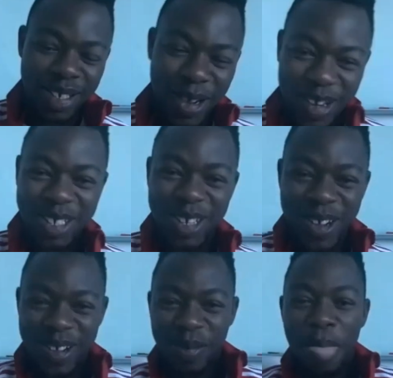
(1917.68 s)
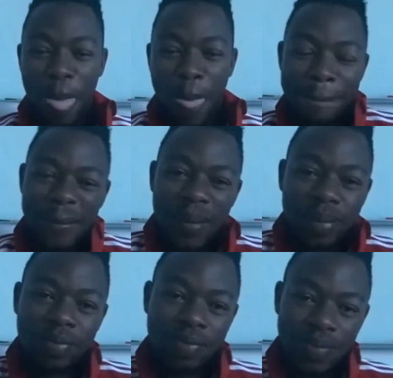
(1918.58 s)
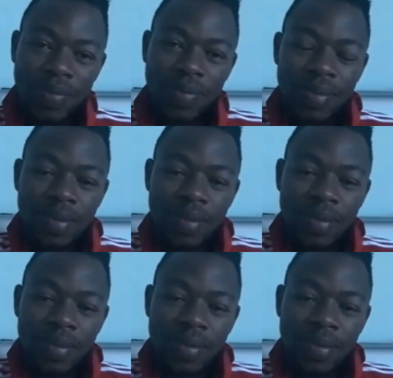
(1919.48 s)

yeah, go. because because I, I mean,